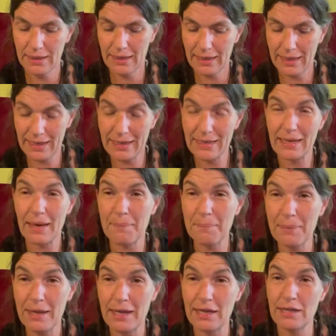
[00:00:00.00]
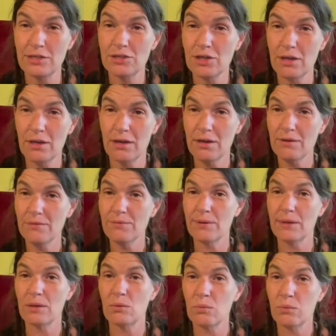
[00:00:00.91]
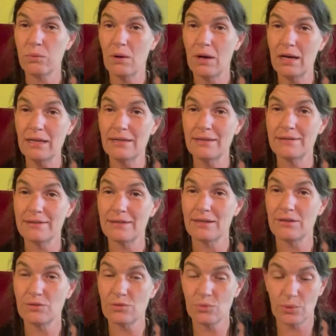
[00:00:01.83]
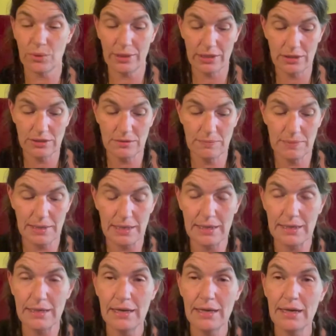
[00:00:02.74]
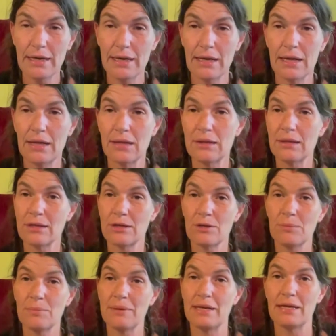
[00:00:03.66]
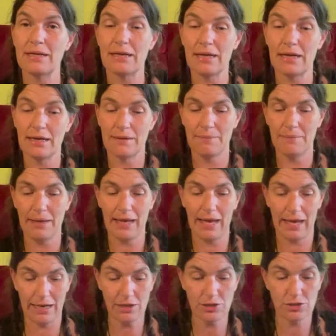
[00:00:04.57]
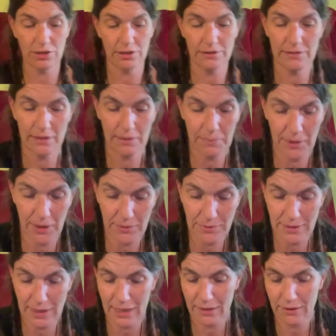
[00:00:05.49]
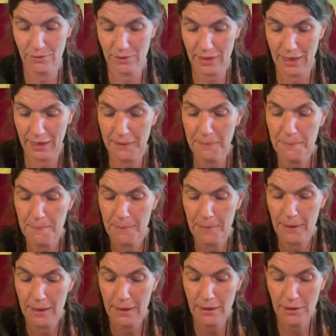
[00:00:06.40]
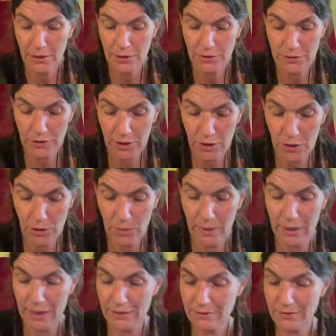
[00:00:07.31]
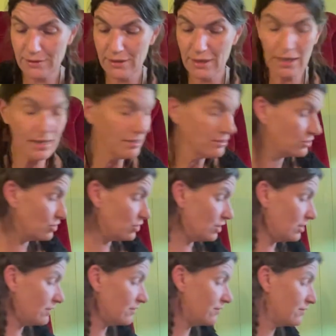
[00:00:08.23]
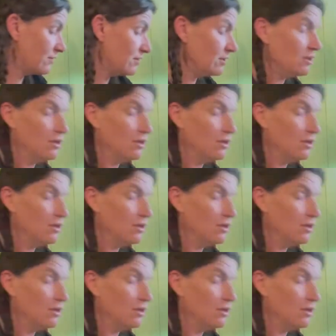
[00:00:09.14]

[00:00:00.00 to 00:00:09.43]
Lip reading: And a Page of Wands is going to be a little bit anxious about that, okay? So it's not just